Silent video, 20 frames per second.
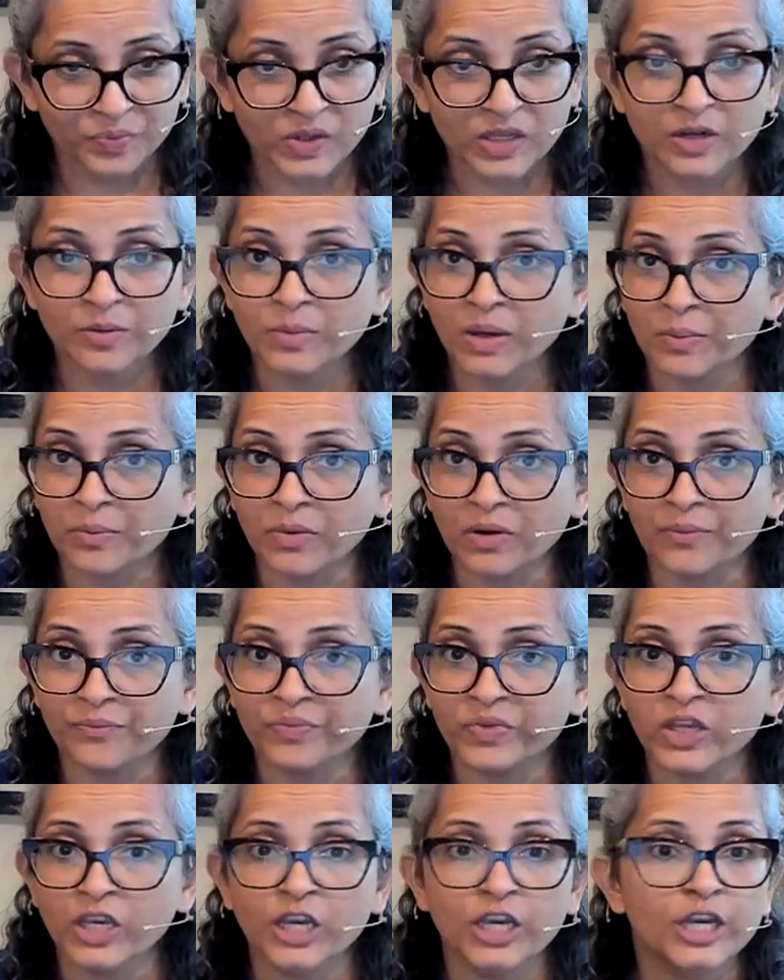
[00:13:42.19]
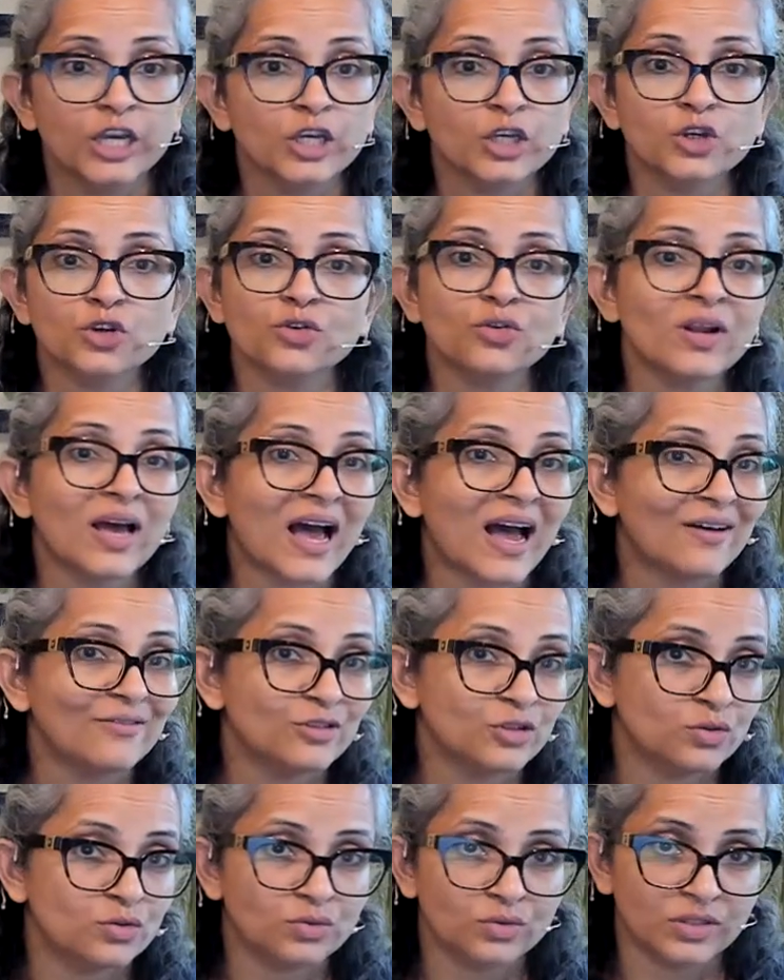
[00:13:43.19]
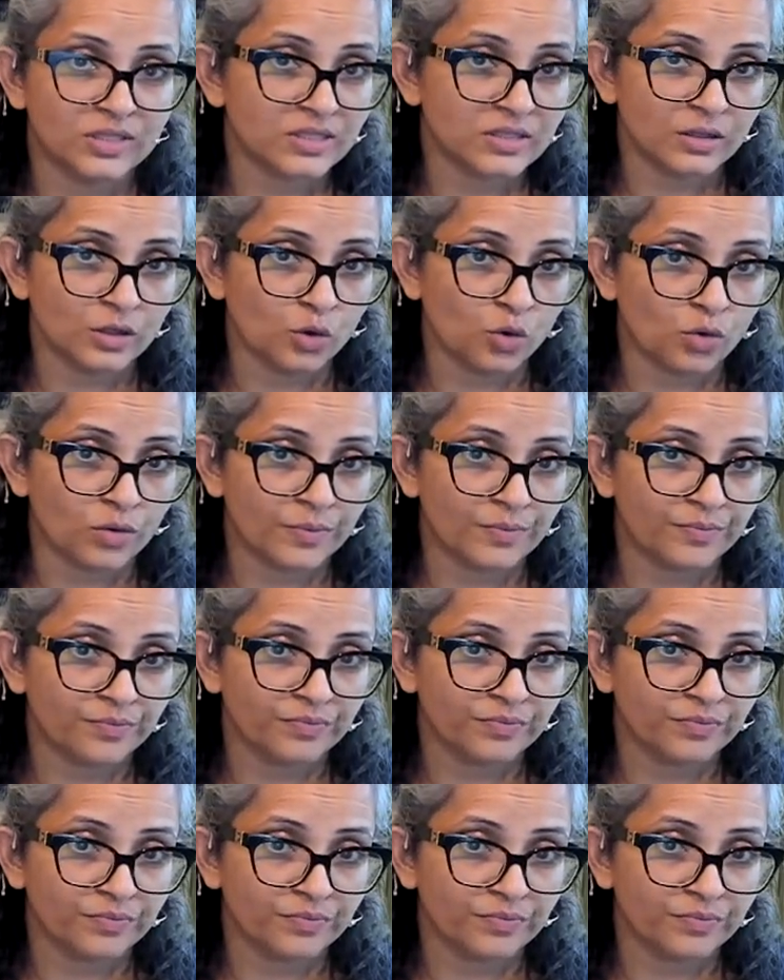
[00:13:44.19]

Remember, you don't have to do this alone.